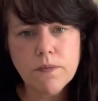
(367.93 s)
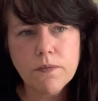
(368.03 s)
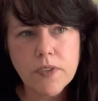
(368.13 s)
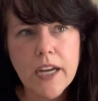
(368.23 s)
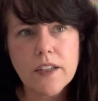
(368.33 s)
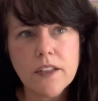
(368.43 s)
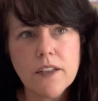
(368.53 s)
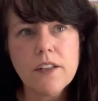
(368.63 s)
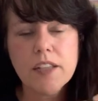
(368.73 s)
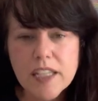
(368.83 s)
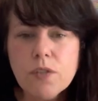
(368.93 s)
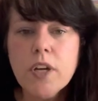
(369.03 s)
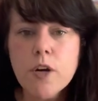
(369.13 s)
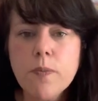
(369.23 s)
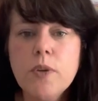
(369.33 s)
like, it'll
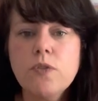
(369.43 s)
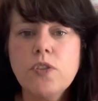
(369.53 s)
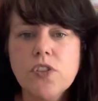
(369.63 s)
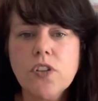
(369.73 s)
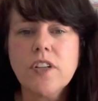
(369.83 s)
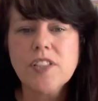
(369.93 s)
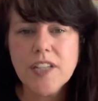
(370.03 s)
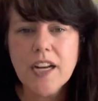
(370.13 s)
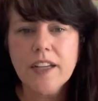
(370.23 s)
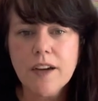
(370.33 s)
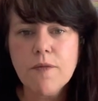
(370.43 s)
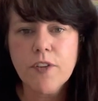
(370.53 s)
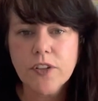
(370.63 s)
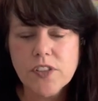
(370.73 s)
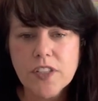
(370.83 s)
help you to start standing up for
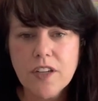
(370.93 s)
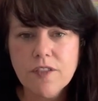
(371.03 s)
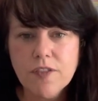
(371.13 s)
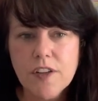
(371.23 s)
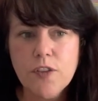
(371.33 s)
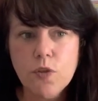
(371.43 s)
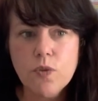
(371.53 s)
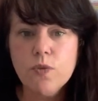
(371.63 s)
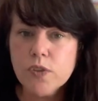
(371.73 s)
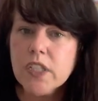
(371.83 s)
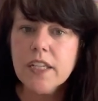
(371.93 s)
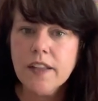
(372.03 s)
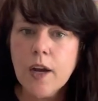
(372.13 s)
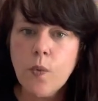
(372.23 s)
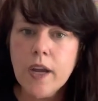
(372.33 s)
yourself if you use it in
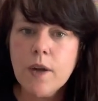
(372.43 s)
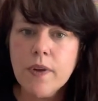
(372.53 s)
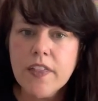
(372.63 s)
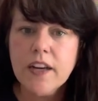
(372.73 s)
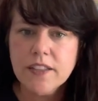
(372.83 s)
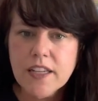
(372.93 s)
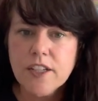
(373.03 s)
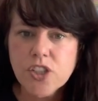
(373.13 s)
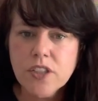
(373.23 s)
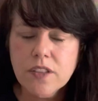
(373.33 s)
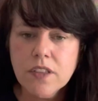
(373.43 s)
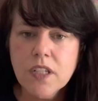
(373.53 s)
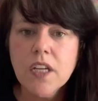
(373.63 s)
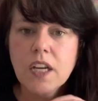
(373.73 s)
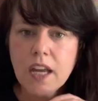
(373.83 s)
that way with that intention.
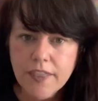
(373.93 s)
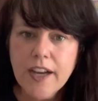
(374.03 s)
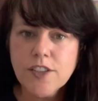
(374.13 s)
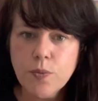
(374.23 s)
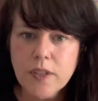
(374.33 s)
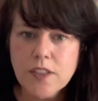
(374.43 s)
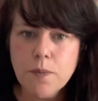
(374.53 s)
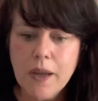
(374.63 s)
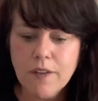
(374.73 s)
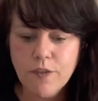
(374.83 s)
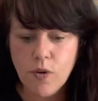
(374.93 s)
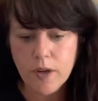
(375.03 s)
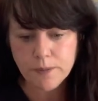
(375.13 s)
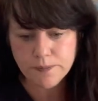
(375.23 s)
That's what it's made for.